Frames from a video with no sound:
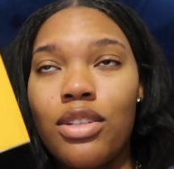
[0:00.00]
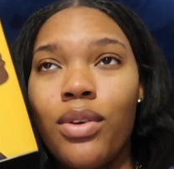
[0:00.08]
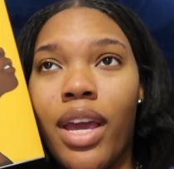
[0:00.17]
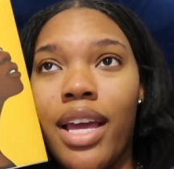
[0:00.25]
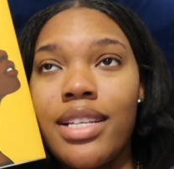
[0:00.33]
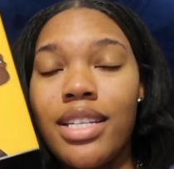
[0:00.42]
You
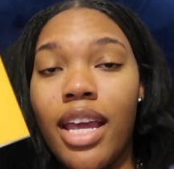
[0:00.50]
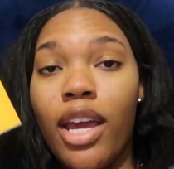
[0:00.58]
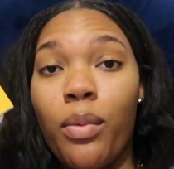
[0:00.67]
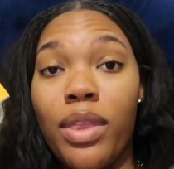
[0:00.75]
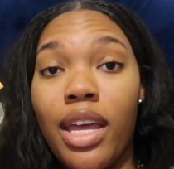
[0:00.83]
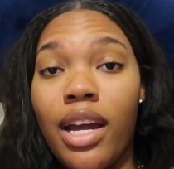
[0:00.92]
can't
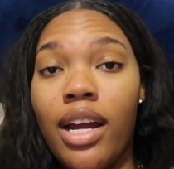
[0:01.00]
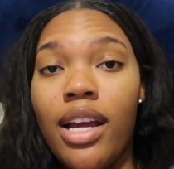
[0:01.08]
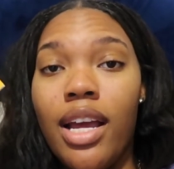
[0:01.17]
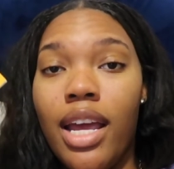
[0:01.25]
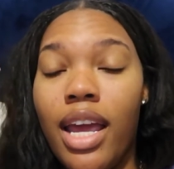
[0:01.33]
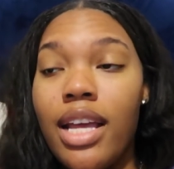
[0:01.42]
take when they're...
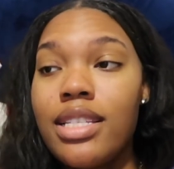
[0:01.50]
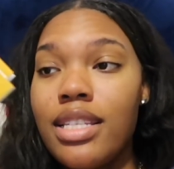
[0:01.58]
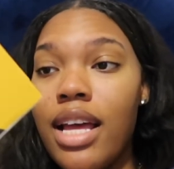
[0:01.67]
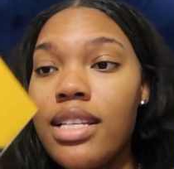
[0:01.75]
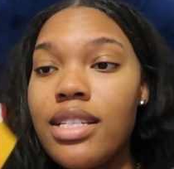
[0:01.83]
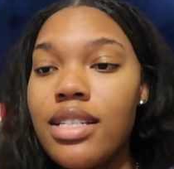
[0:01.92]
It
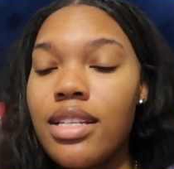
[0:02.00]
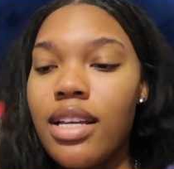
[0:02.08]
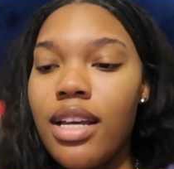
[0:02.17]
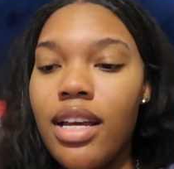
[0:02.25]
says...